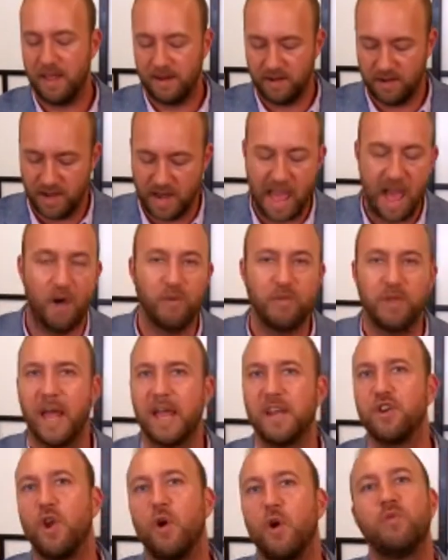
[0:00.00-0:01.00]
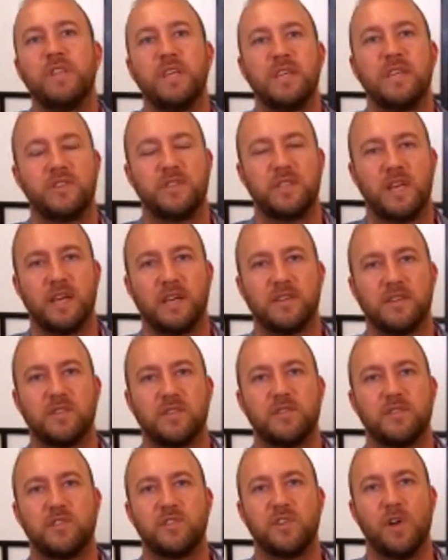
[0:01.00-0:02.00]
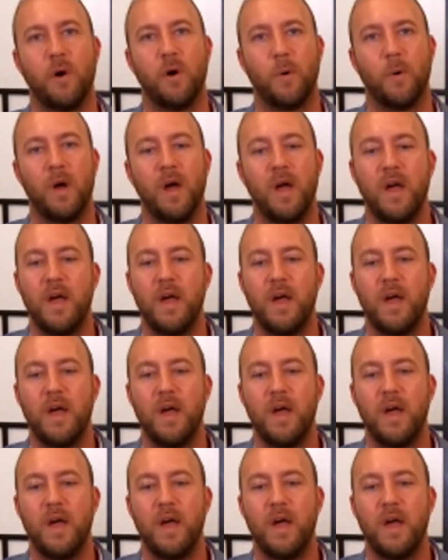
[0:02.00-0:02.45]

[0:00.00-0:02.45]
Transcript: now that I know these things? So